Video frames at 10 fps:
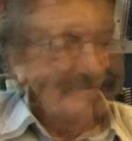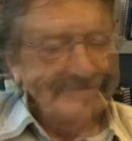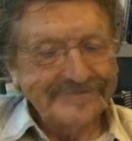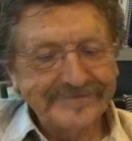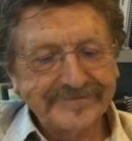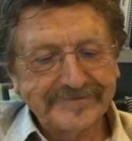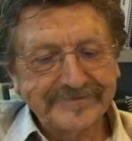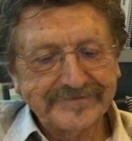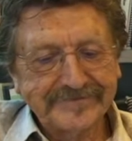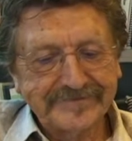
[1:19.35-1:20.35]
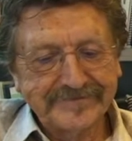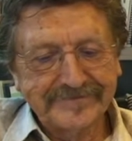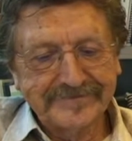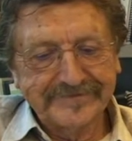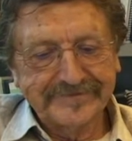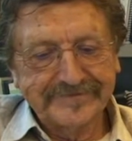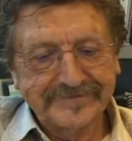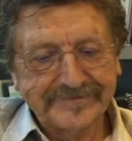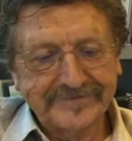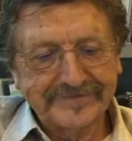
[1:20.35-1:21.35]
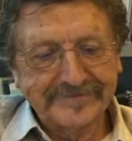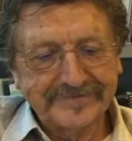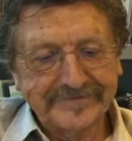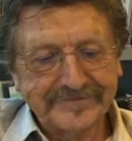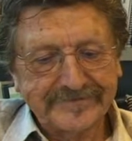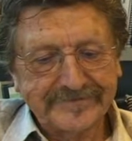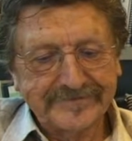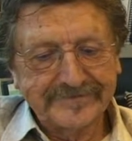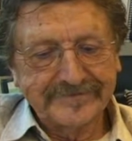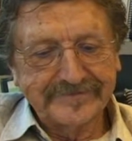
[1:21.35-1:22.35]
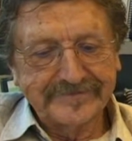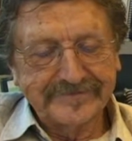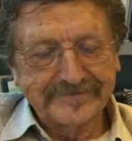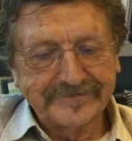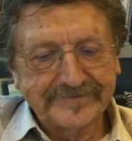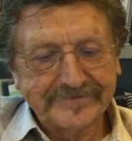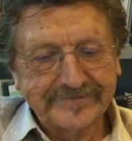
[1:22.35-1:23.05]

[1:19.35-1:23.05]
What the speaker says: (silent)